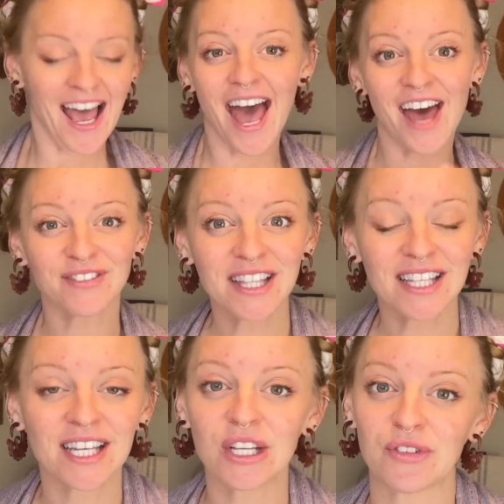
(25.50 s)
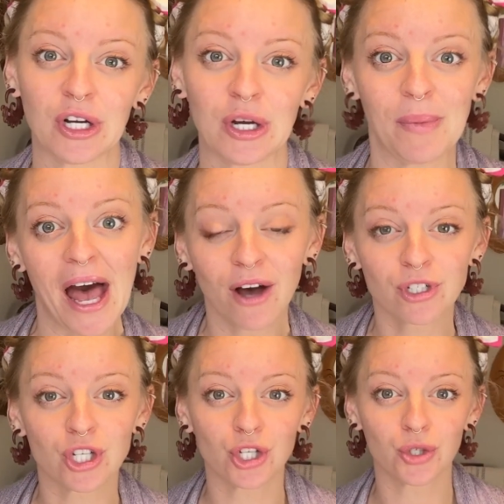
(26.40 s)
Everything from how
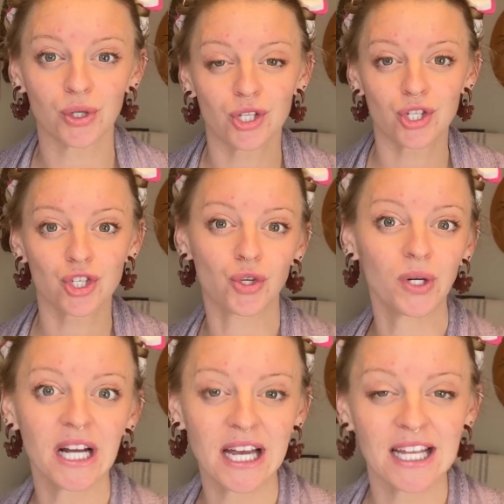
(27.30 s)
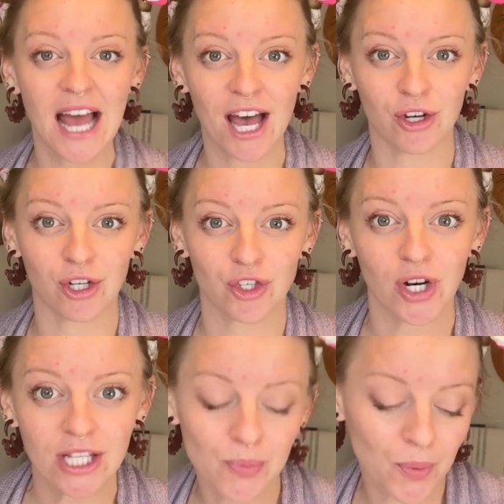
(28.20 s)
to store it, how to
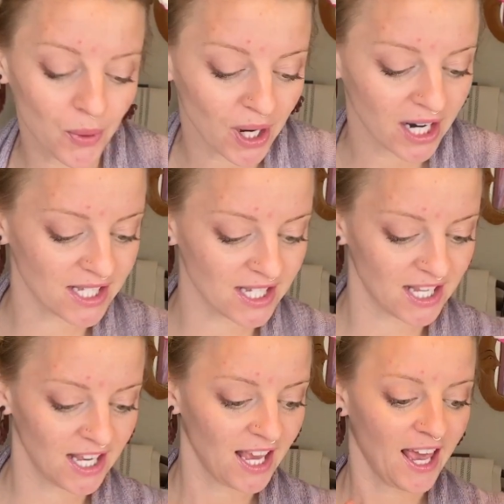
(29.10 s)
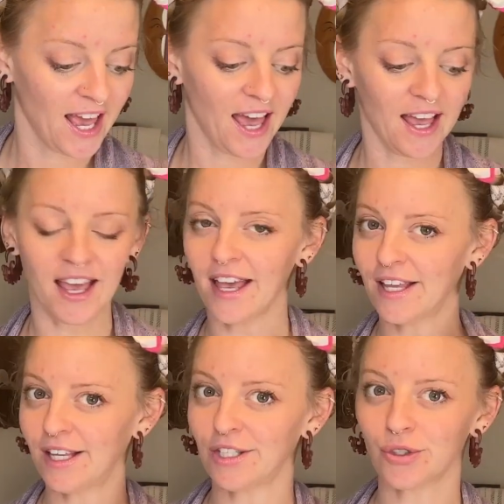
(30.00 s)
transport,
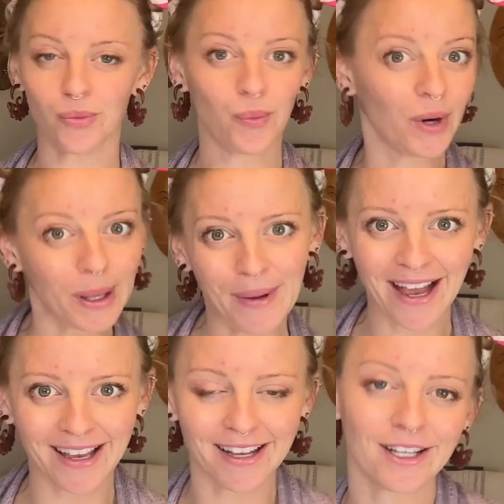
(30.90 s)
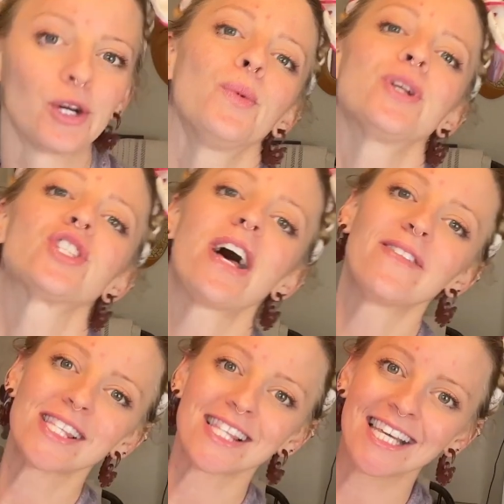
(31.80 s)
and what I pack it in, which is
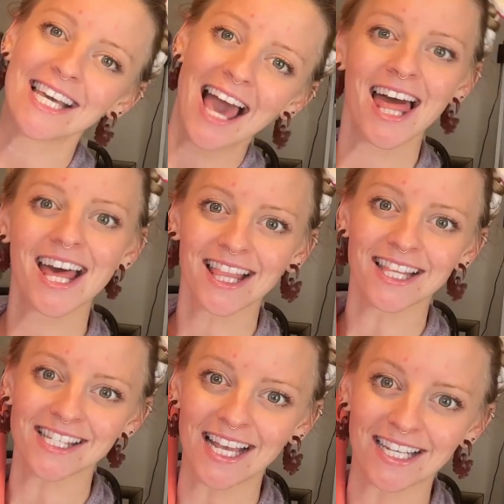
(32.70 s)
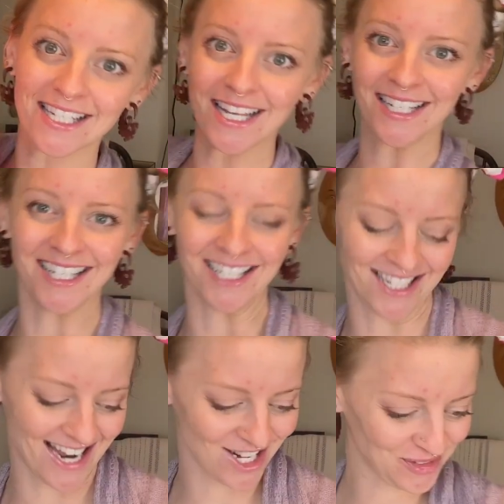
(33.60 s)
obviously this handy dandy
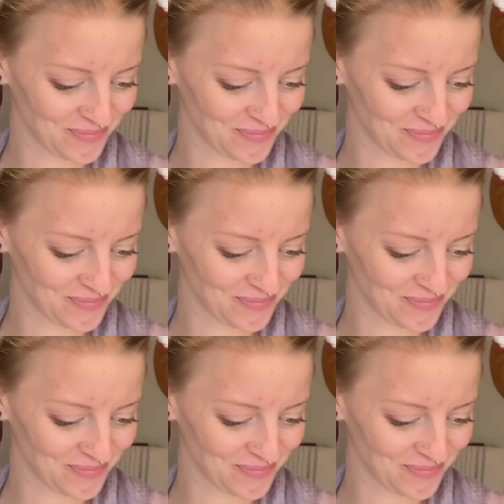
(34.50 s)
container.